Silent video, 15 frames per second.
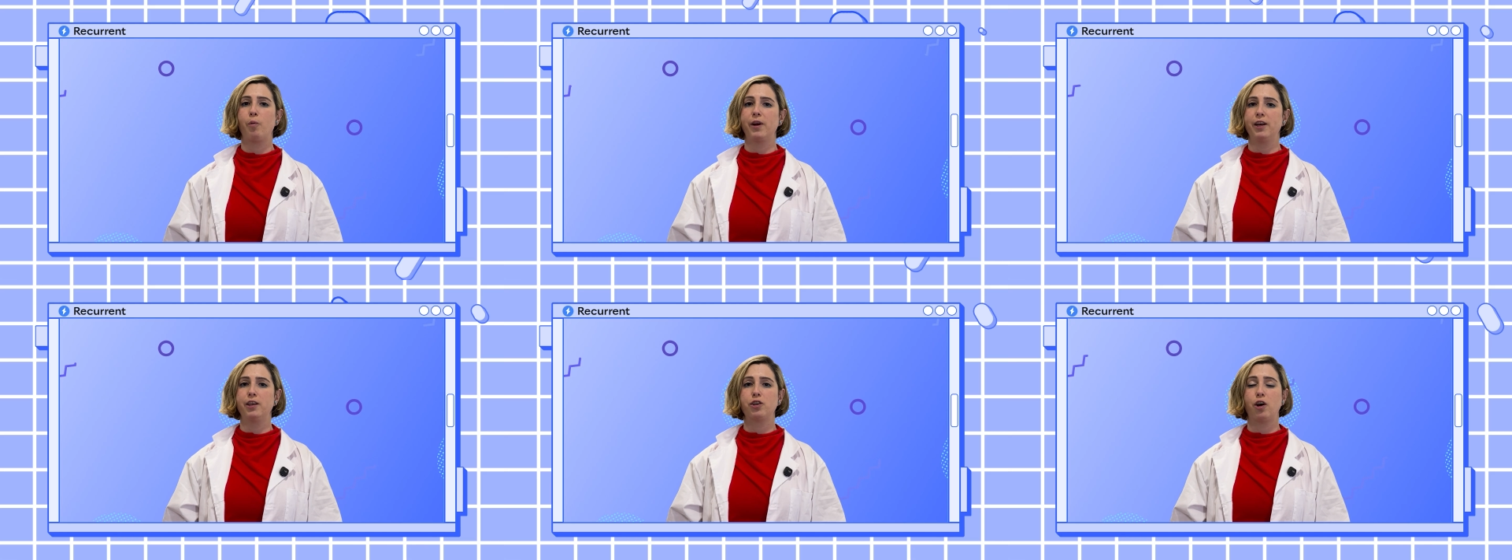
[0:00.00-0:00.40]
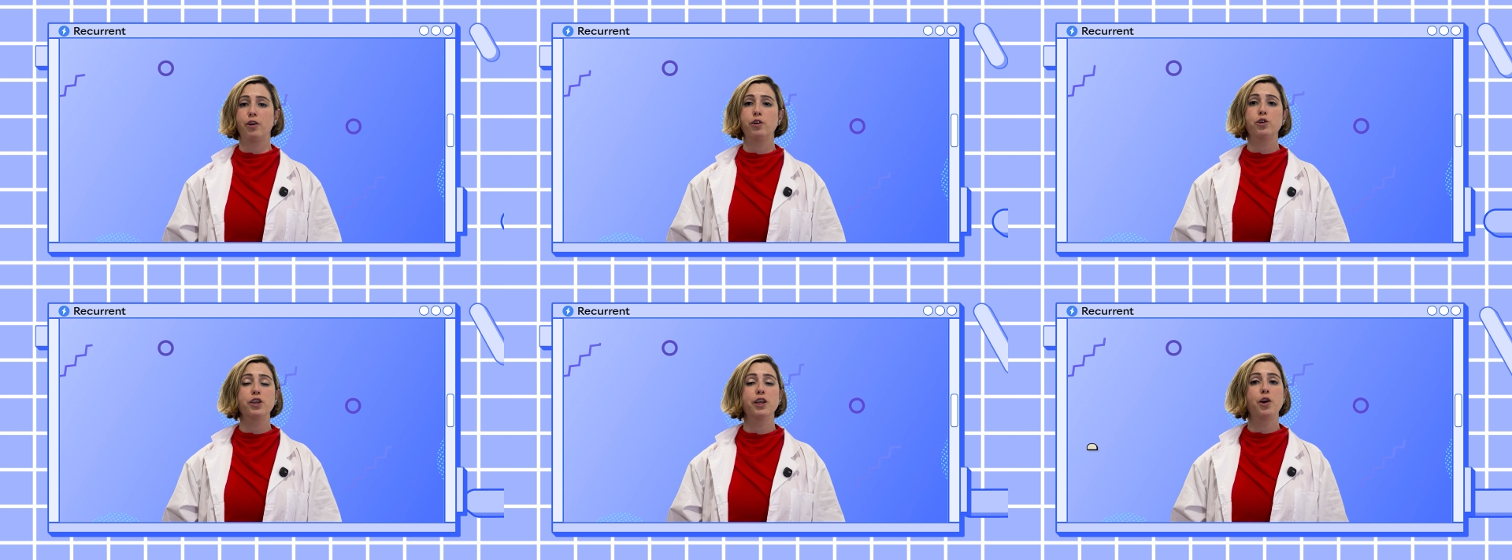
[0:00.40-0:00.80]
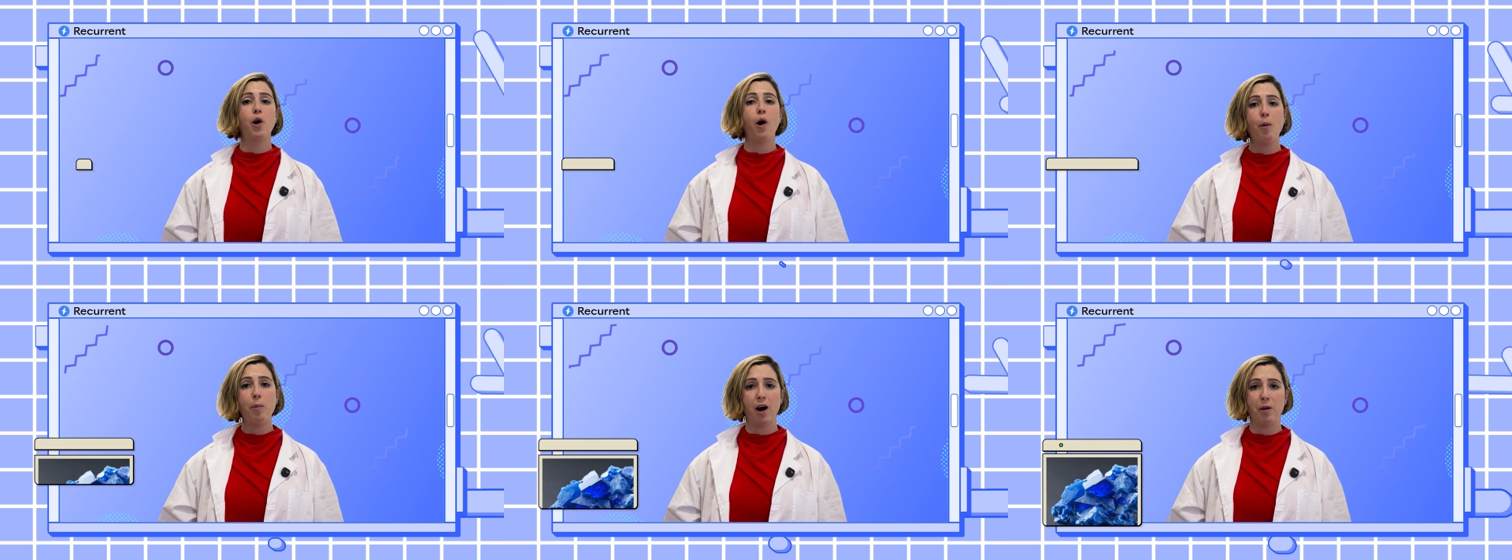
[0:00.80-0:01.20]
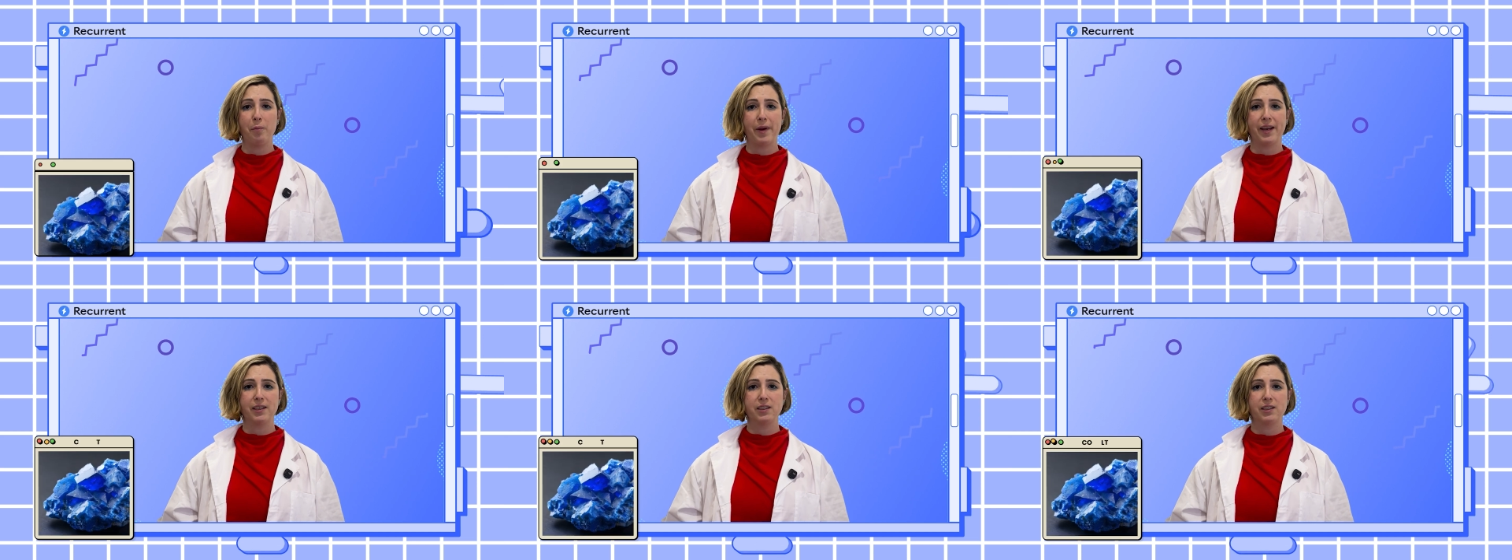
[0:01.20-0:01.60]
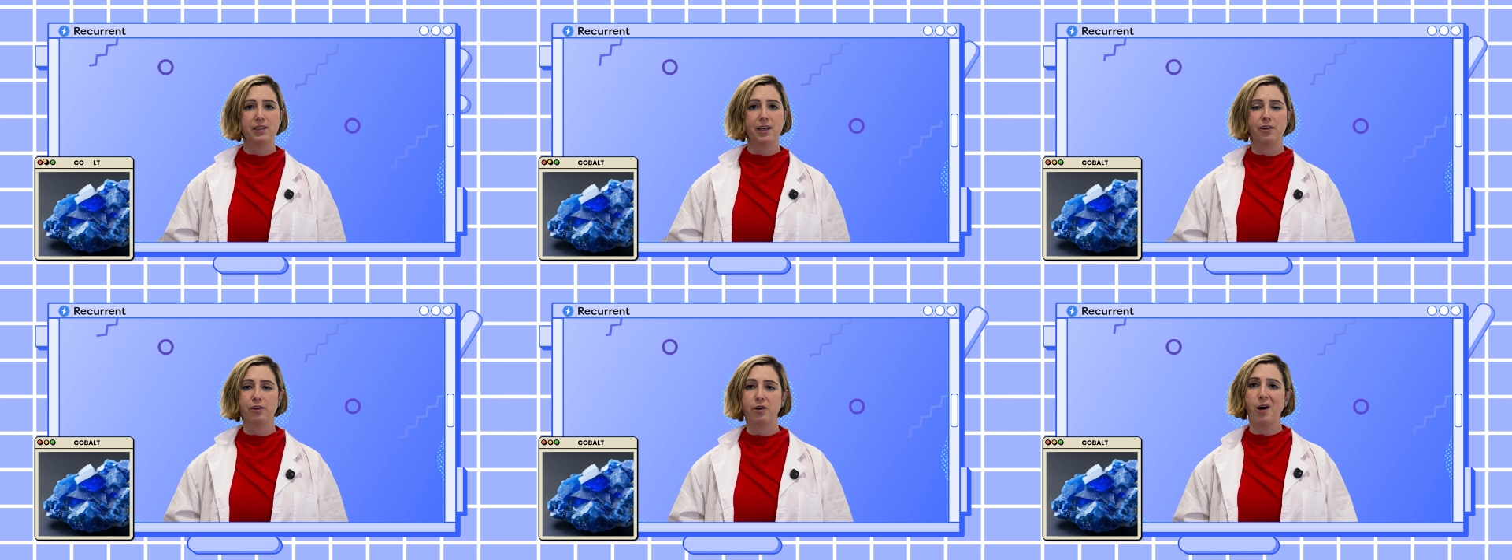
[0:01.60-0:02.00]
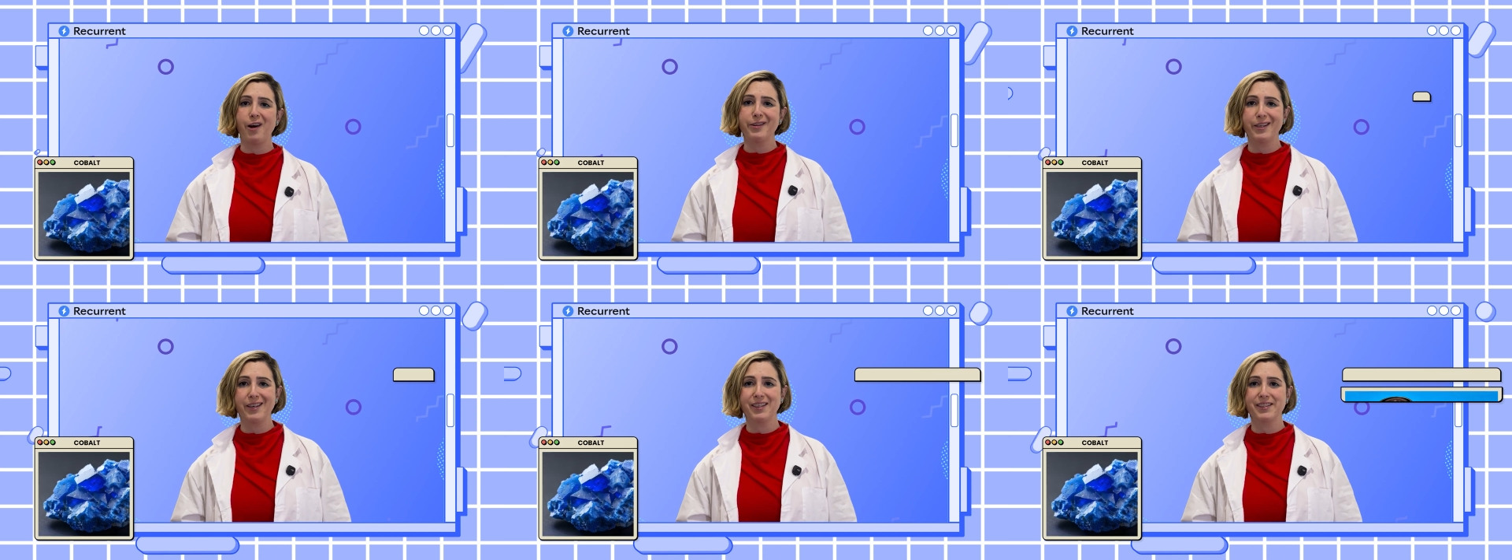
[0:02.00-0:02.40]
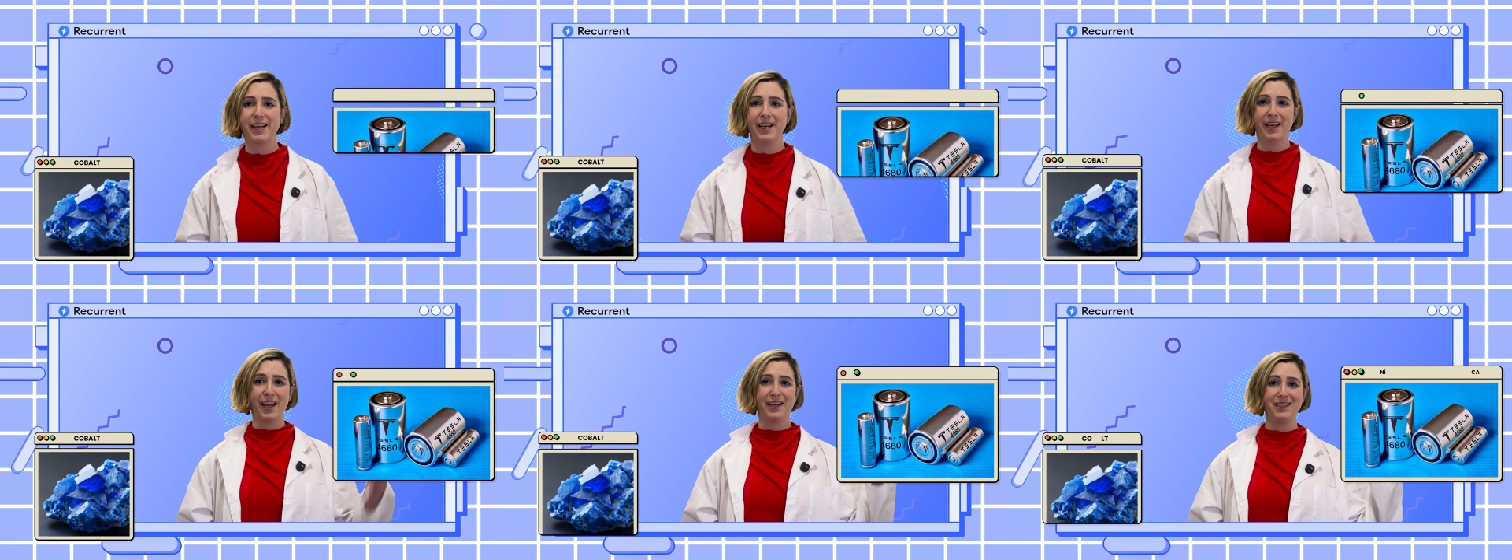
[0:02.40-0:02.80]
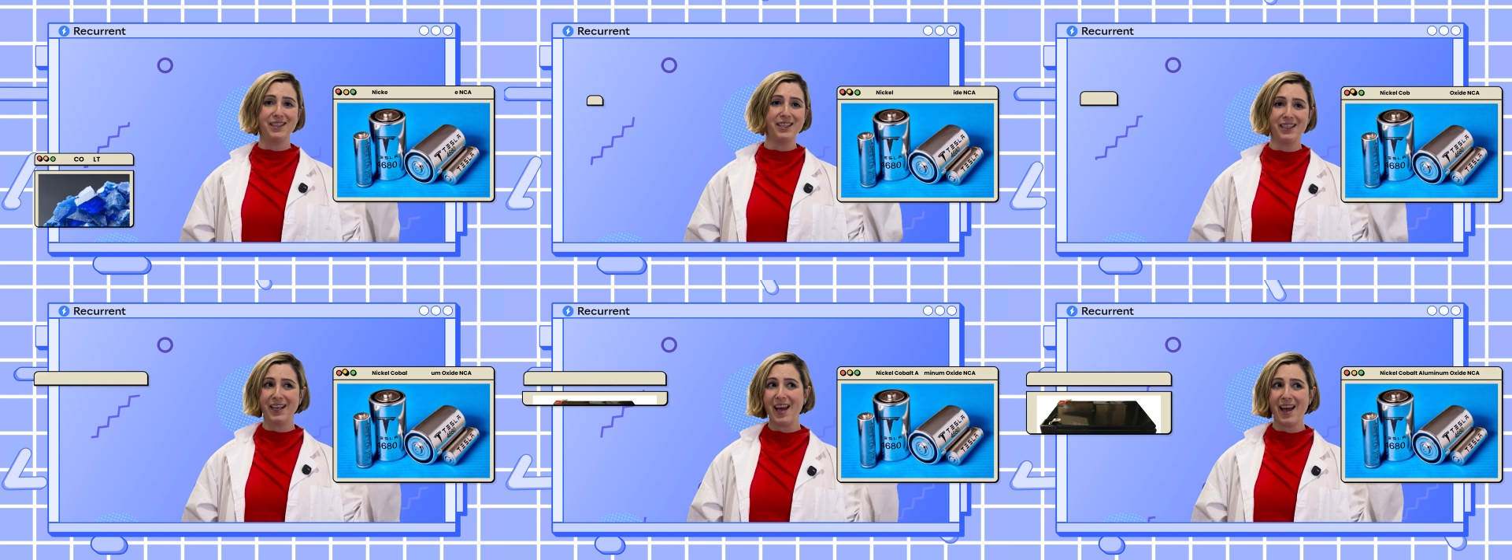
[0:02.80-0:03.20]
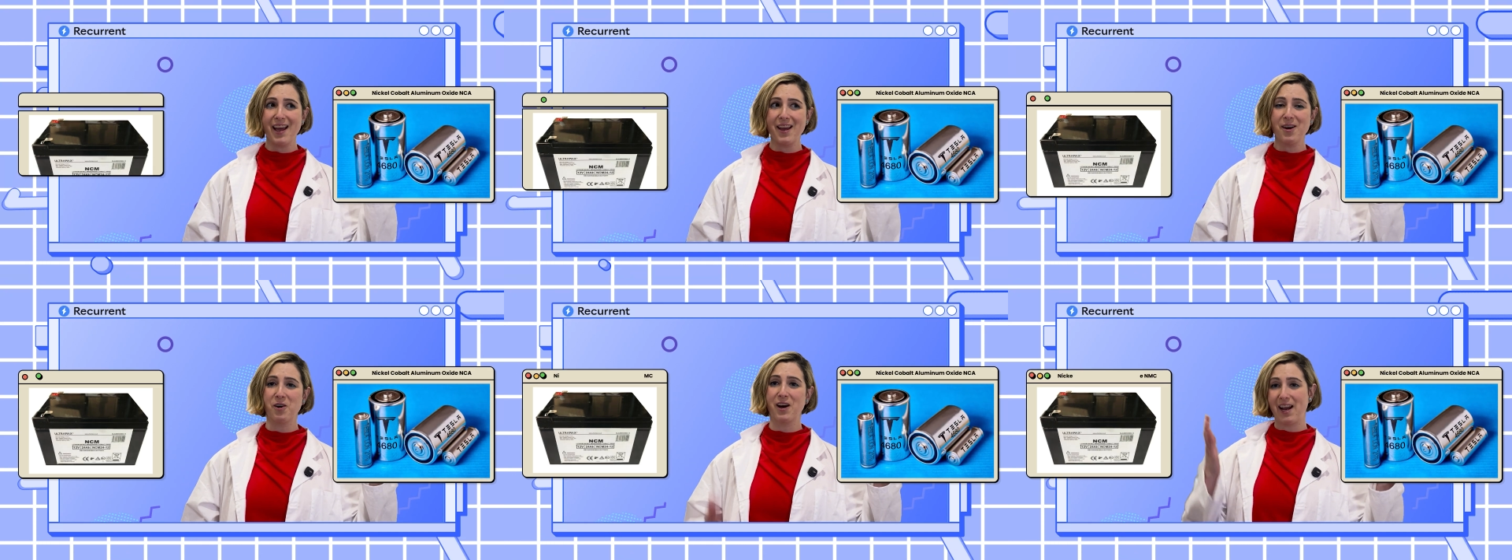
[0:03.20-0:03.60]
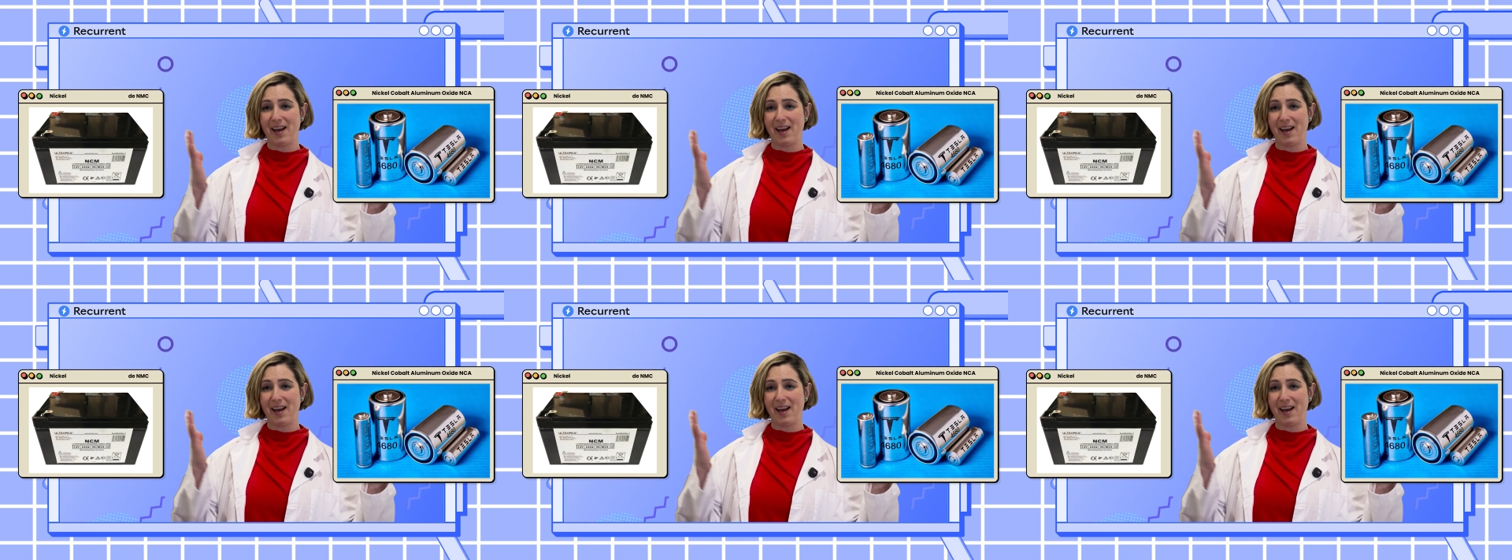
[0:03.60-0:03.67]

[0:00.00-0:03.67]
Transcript: which are usually cobalt-based and are called things like NCA or